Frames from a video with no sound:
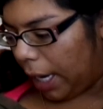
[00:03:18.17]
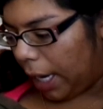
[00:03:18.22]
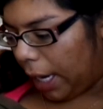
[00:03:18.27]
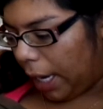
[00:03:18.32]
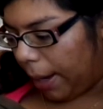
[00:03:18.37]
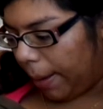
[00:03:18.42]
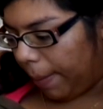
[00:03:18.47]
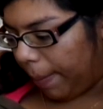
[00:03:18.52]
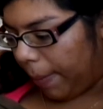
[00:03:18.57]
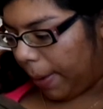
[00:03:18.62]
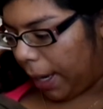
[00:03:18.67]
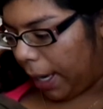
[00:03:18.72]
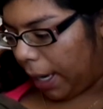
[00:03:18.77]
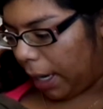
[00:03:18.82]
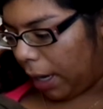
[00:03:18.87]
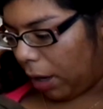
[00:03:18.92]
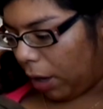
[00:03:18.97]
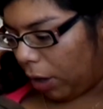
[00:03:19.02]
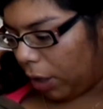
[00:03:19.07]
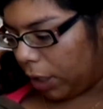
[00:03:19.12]
and
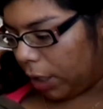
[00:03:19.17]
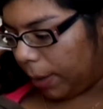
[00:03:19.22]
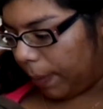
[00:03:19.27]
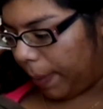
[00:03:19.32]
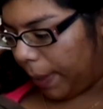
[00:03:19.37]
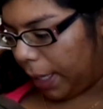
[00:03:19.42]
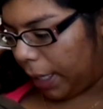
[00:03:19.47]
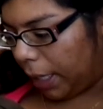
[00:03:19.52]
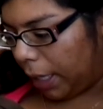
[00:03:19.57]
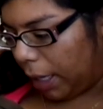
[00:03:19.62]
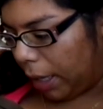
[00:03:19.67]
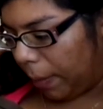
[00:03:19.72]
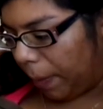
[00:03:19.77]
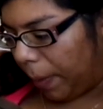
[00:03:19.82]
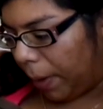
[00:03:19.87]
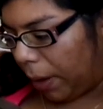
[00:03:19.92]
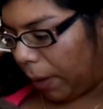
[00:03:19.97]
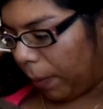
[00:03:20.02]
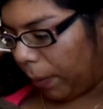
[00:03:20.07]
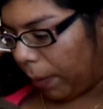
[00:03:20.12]
men are dependent
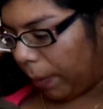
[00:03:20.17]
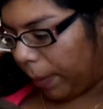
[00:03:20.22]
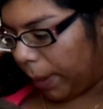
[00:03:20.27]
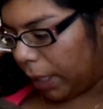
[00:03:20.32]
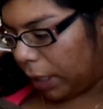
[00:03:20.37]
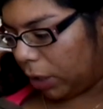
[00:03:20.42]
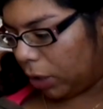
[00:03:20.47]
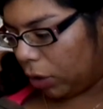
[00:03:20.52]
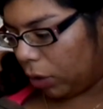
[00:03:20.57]
upon women